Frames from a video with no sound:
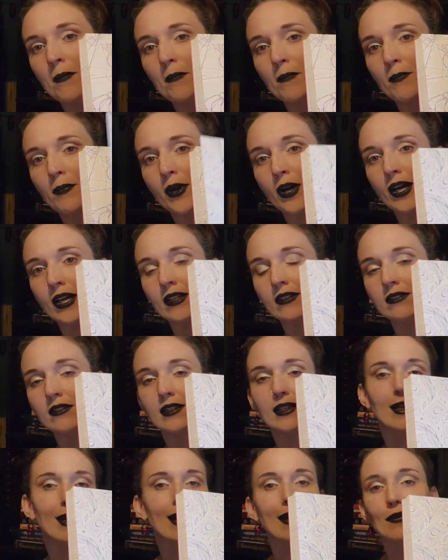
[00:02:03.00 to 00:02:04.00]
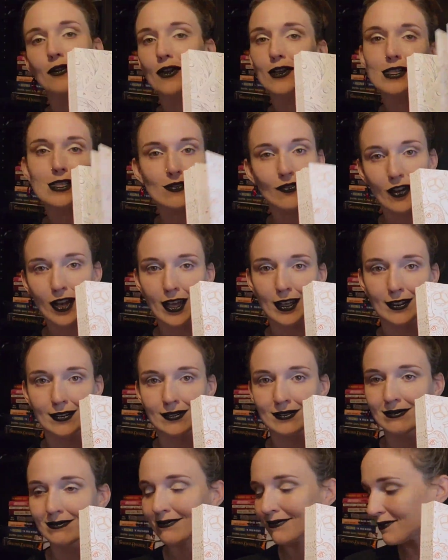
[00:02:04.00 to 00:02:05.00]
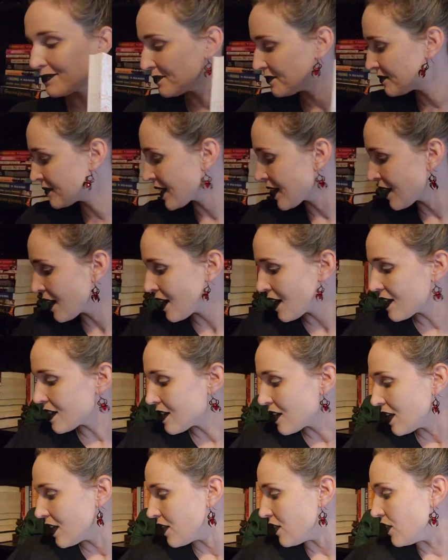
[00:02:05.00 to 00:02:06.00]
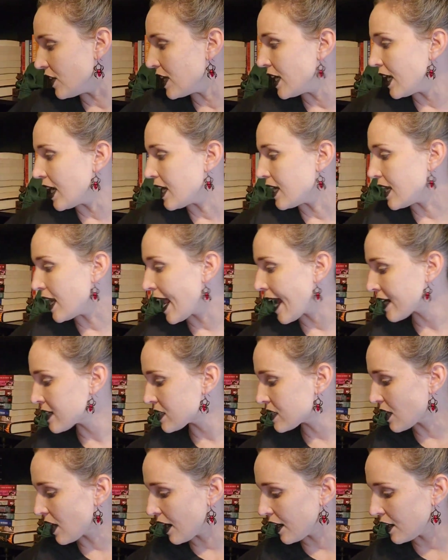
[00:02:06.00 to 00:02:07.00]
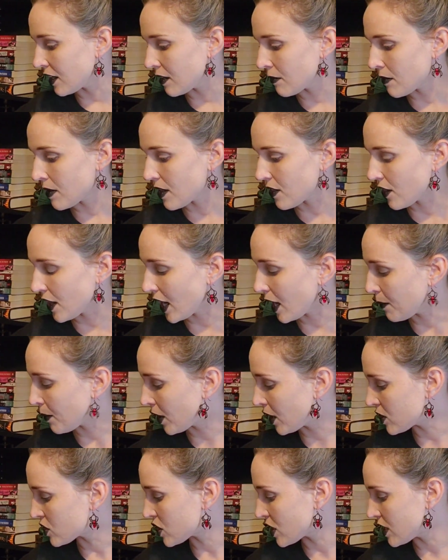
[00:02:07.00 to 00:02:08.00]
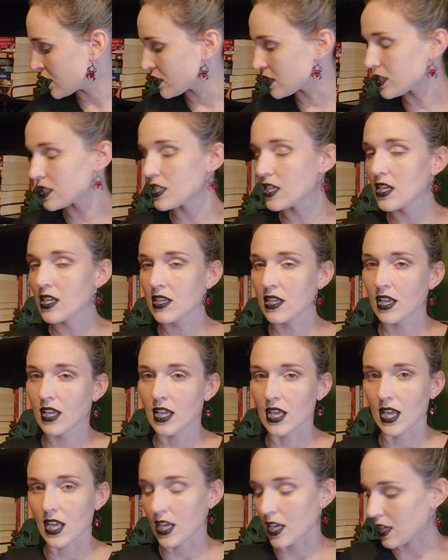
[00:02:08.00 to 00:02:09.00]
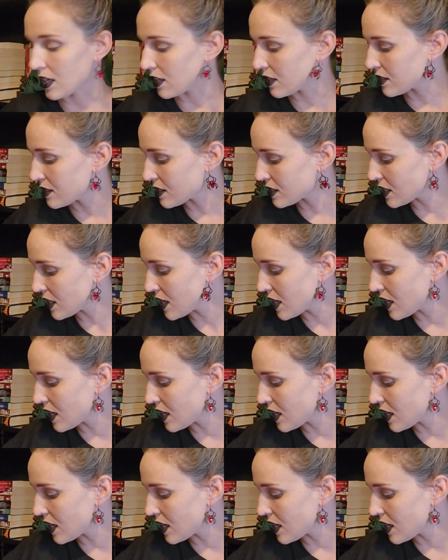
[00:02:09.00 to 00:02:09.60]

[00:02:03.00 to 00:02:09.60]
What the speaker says: but it looks fun. The next item that I purchased is